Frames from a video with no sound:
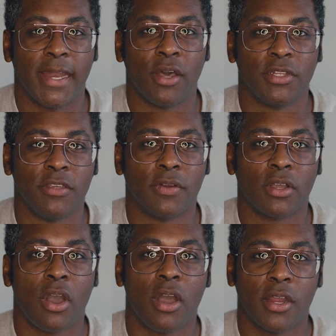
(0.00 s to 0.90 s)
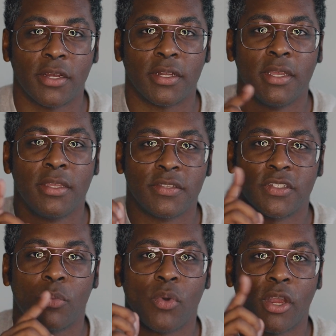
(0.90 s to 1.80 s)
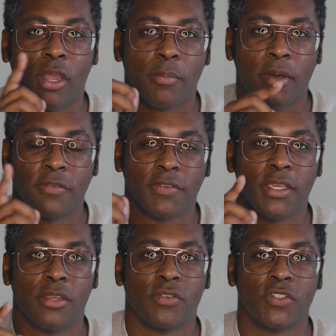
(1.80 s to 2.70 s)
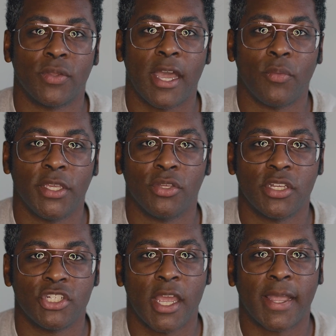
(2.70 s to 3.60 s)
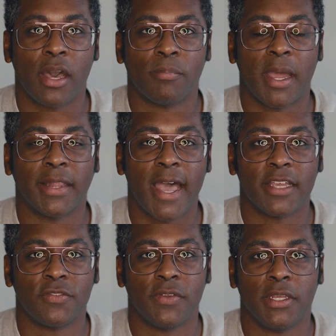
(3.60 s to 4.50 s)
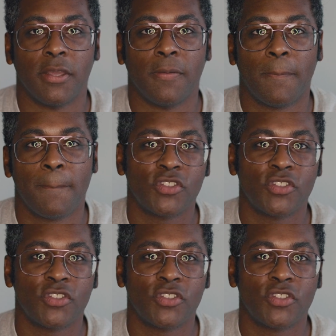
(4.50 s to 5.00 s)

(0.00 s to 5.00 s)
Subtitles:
and I'll leave a card somewhere above here so that way you can check out my last video.